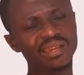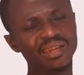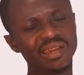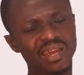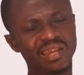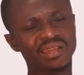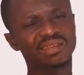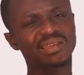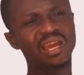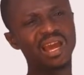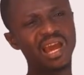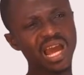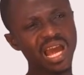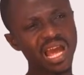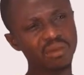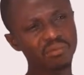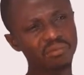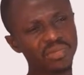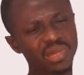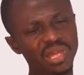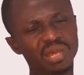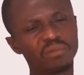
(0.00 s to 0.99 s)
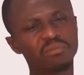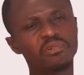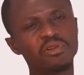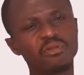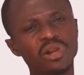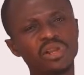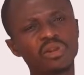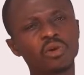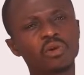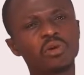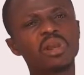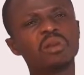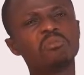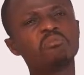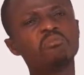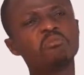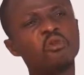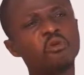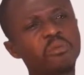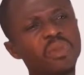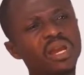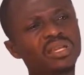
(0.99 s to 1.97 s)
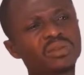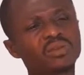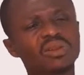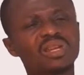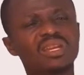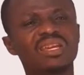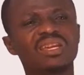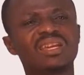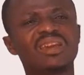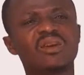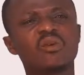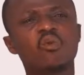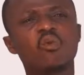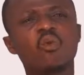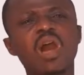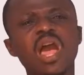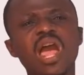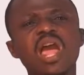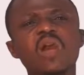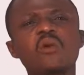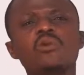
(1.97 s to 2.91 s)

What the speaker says: a time, a period, or a moment where